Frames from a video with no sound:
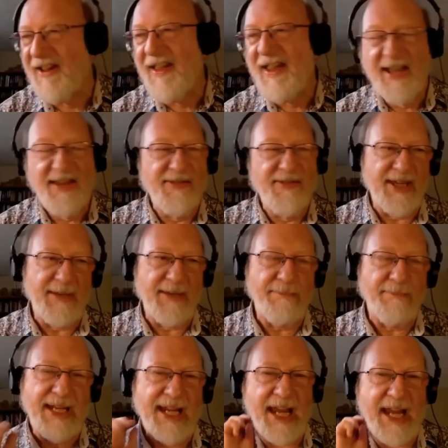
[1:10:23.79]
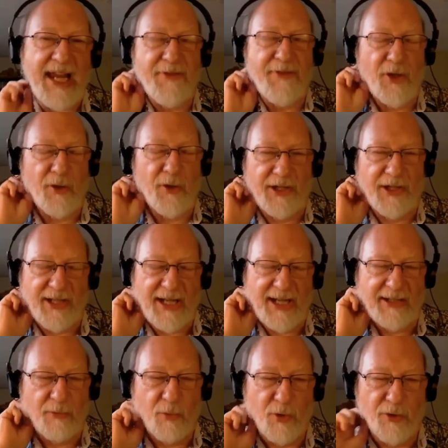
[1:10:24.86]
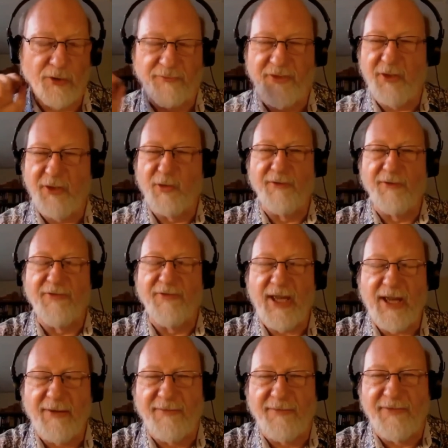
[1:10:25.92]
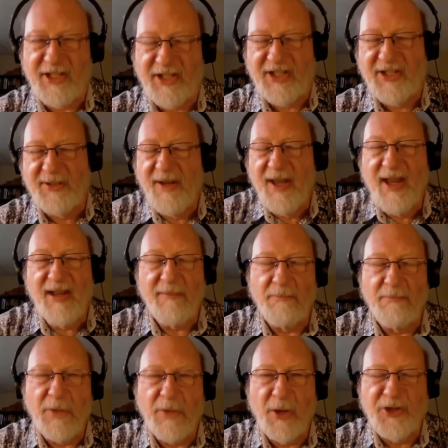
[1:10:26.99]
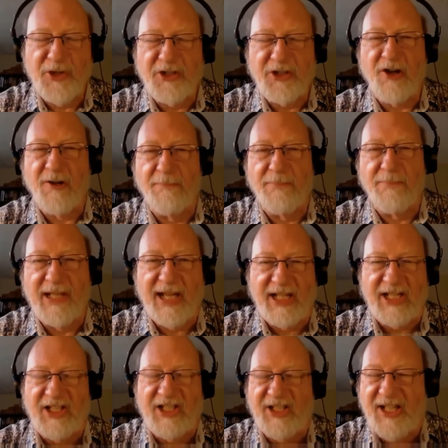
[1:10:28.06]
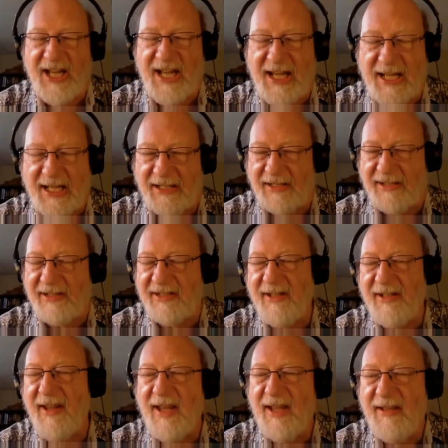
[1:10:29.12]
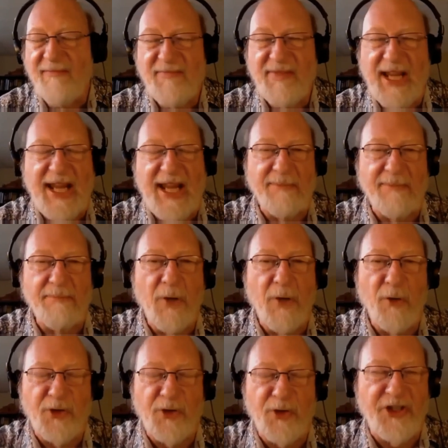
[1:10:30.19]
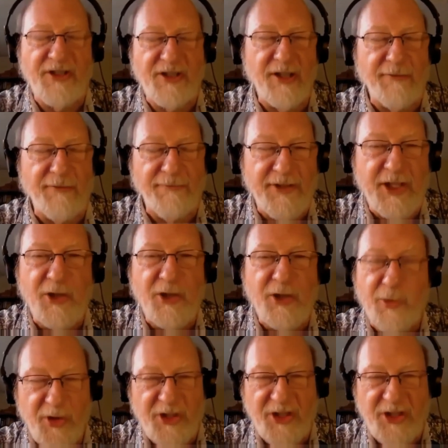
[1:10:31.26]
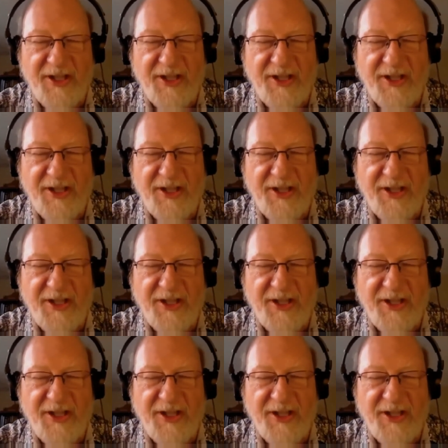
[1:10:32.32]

the behavior and the worldview of this most complex and most confused